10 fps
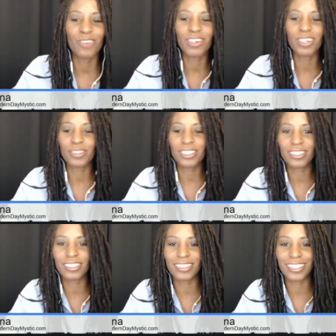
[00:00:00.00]
folks.
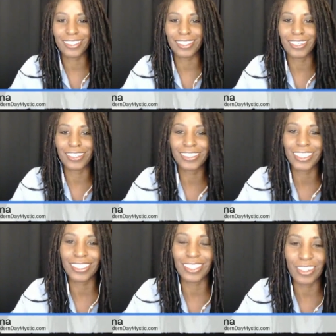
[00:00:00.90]
Let's get the let's
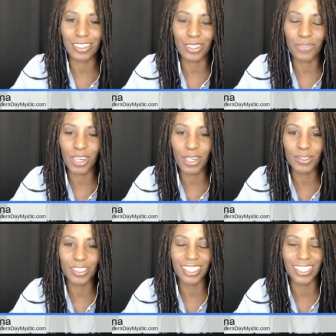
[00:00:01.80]
get the, the
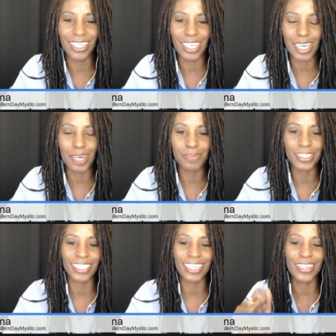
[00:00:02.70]
phones lit up,
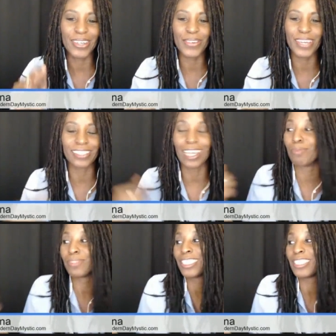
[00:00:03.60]
because I know you got,
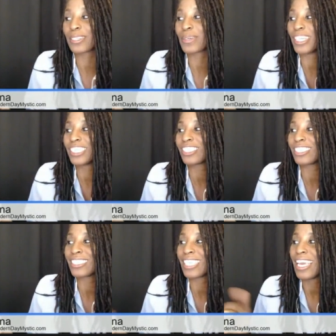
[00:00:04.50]
I'm seeing your
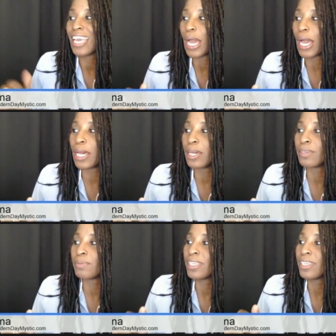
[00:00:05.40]
questions.
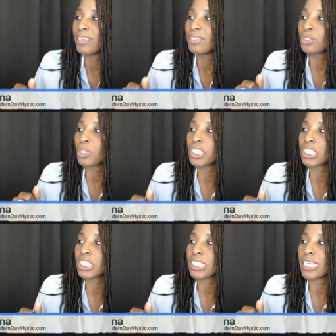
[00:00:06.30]
Um, Georgia
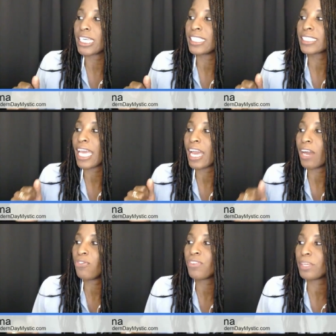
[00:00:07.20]
says, how
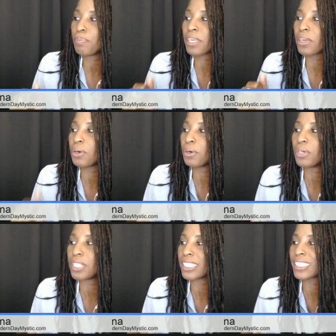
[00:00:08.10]
flipping cool
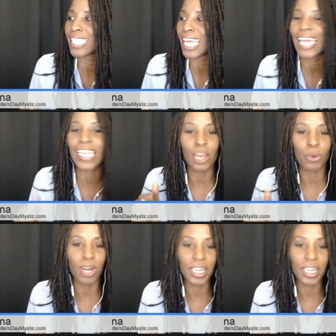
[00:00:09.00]
is that? I want it